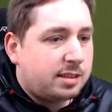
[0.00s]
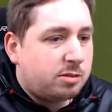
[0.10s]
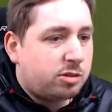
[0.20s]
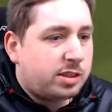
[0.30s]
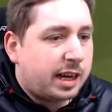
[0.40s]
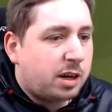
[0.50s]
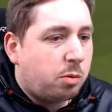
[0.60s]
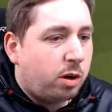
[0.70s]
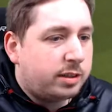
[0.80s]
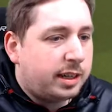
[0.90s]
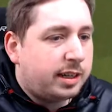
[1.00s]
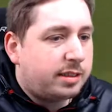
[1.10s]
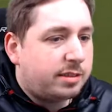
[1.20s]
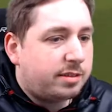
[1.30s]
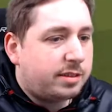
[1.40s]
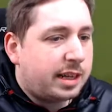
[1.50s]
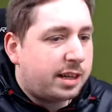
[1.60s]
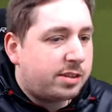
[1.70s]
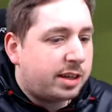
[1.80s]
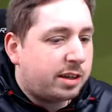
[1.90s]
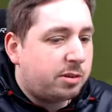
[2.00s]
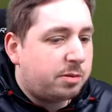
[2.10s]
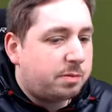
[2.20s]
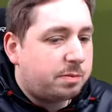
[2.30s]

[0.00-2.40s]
We'll just take a 1 there. Take the single.